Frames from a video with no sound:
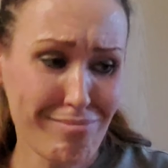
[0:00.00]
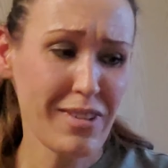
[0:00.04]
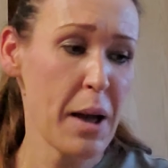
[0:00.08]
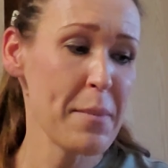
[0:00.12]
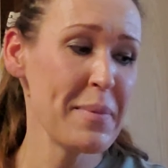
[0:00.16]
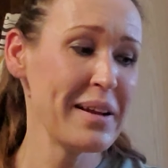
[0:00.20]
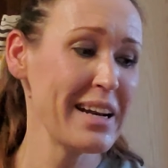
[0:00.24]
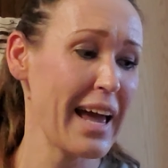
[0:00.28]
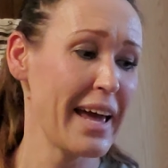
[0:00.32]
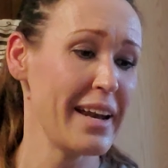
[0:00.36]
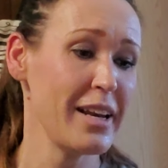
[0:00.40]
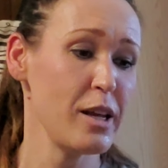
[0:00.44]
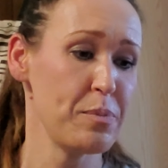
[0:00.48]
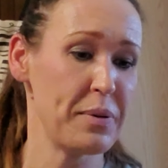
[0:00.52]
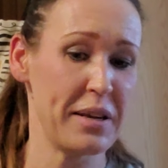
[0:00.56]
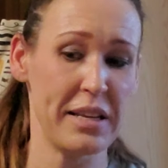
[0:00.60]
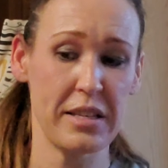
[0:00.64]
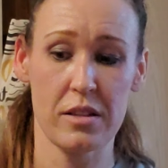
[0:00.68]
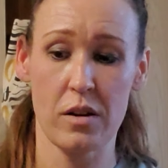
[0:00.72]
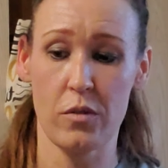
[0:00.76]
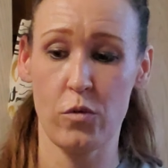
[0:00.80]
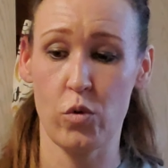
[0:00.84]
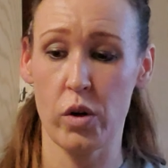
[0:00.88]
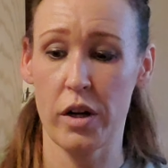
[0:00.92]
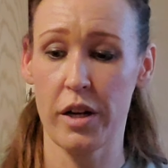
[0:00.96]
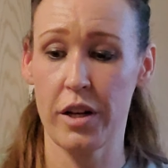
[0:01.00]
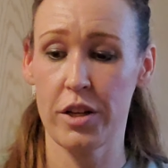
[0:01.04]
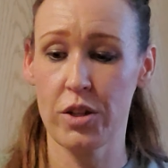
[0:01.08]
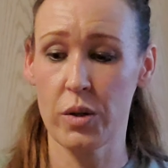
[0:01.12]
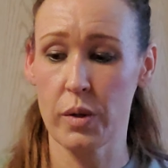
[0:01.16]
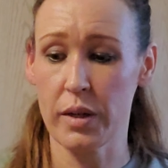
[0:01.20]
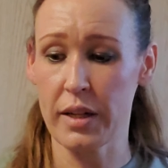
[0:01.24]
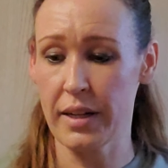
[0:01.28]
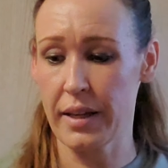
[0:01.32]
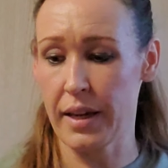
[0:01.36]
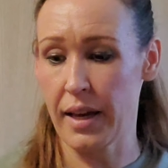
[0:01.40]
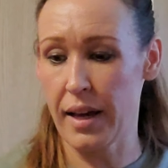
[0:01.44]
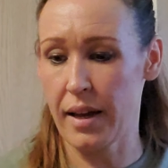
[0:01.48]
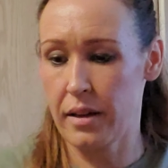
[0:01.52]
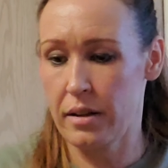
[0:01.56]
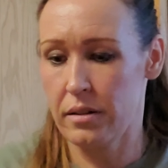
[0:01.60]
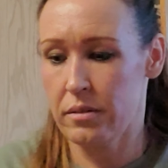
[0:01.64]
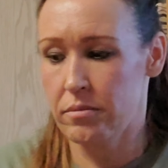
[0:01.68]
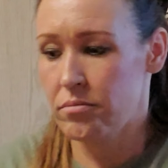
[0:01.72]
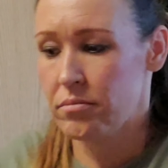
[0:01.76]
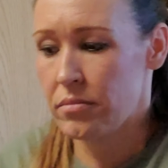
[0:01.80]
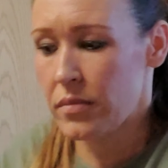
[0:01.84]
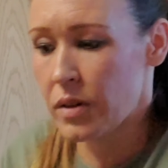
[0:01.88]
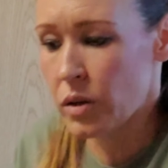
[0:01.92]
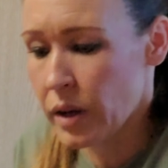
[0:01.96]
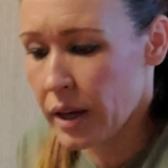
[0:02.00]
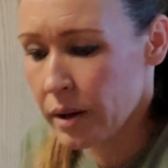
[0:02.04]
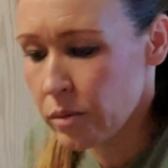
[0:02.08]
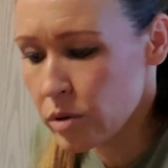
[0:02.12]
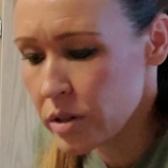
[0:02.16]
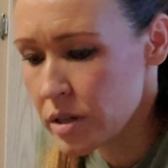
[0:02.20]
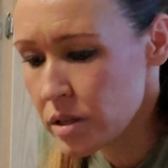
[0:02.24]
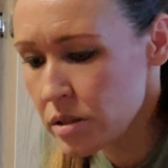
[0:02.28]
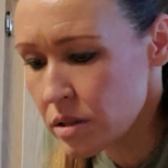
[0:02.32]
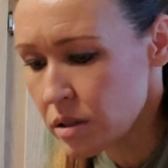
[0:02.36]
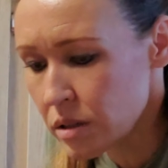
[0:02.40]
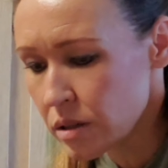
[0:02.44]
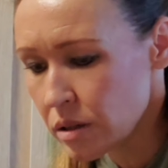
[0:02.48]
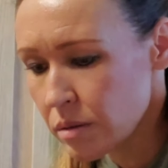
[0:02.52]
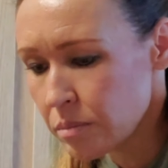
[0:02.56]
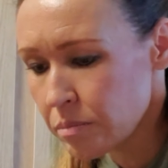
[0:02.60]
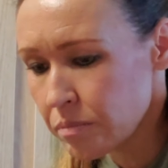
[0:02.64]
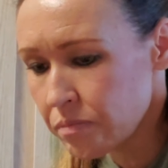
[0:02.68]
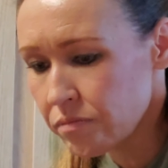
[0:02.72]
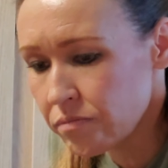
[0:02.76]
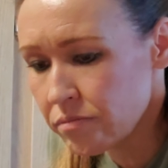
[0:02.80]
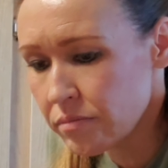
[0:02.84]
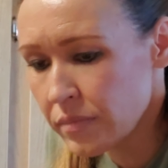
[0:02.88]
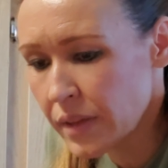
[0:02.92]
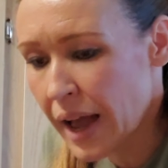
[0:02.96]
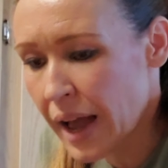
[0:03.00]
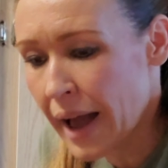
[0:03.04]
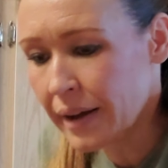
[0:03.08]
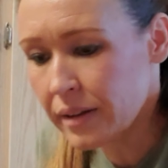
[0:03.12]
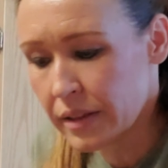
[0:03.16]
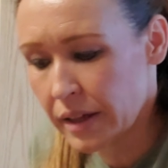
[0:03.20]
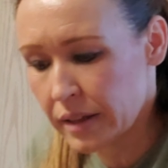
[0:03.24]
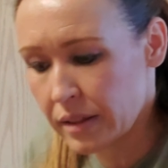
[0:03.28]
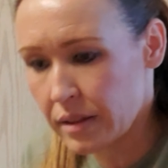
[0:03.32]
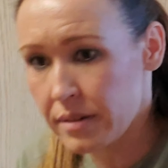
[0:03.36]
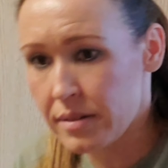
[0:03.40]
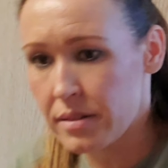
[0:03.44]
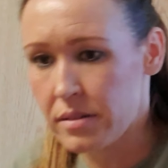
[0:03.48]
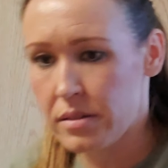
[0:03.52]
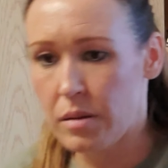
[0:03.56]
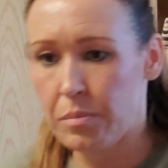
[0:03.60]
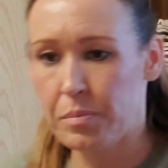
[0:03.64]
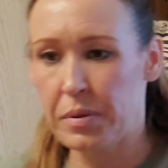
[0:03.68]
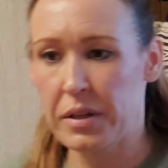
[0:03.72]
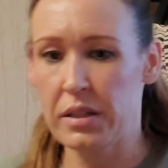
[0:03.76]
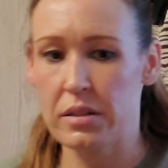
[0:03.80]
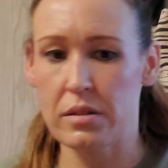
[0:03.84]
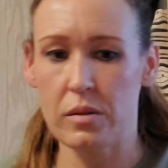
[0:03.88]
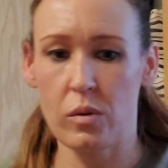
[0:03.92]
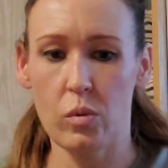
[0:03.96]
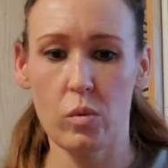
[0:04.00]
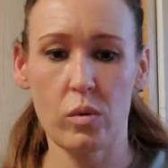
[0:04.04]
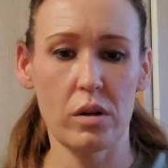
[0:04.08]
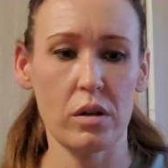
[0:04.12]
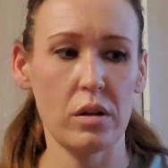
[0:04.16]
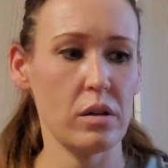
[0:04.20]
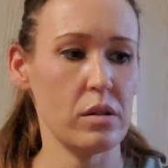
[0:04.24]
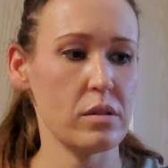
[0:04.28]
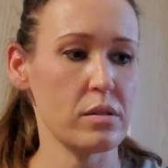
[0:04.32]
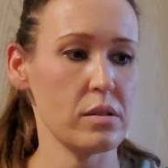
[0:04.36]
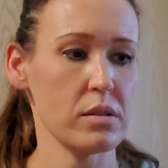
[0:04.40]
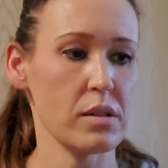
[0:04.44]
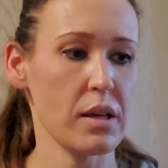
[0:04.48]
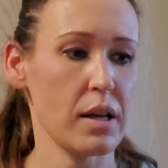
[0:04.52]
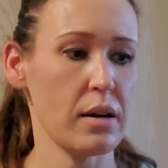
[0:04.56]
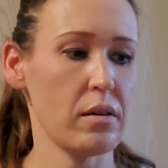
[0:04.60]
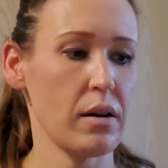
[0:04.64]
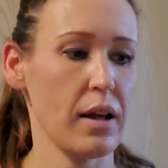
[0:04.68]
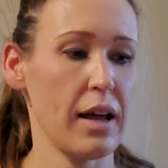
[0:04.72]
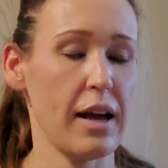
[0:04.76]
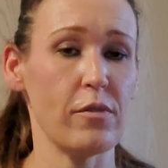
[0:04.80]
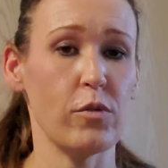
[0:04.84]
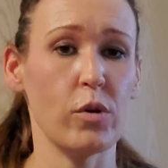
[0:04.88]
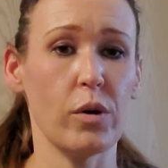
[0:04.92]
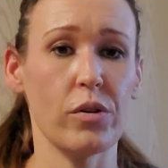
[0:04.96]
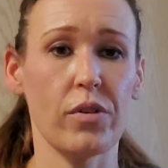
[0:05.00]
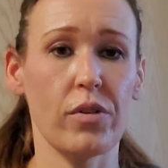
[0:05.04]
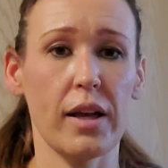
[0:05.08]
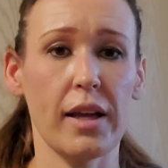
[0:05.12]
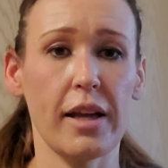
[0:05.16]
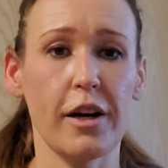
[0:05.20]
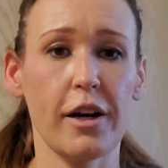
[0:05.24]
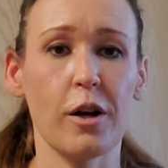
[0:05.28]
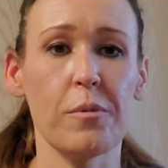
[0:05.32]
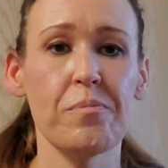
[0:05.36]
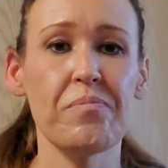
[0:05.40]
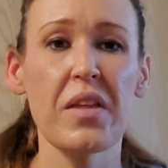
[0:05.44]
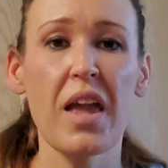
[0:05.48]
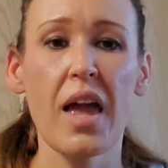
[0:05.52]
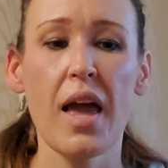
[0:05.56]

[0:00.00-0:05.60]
I mean, any piece of wood you can get. Okay, we're just gonna act like this is a piece of wood since I don't have one right here.